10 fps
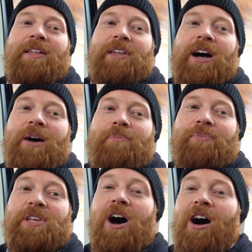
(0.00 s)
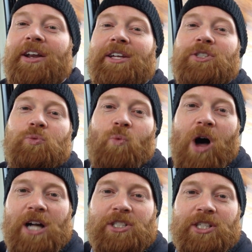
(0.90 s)
The audience
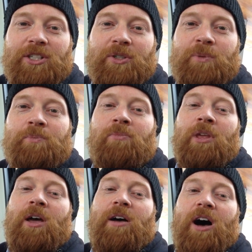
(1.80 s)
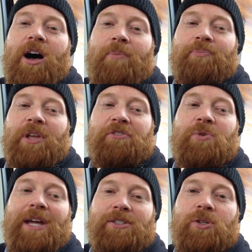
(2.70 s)
watching you, if
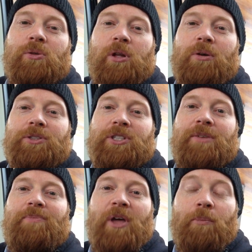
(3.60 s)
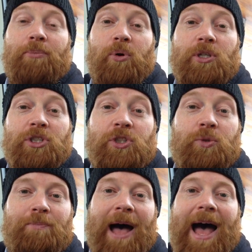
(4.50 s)
you get too close to them, they'll push
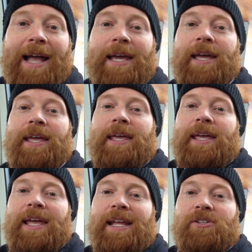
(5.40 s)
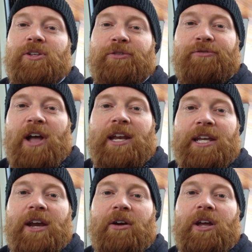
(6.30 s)
you back into the
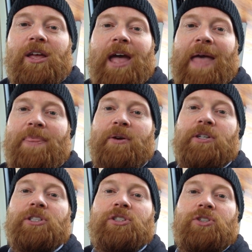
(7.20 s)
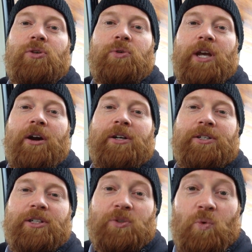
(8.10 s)
fighting area, and there's 2
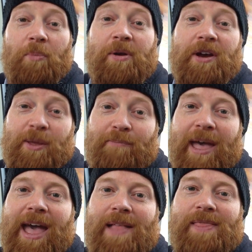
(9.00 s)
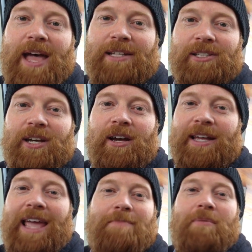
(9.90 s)
characters, a woman and a man, that I
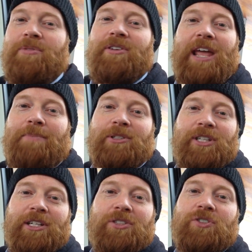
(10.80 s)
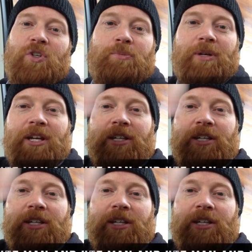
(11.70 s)
can't remember the name. There's something stupid.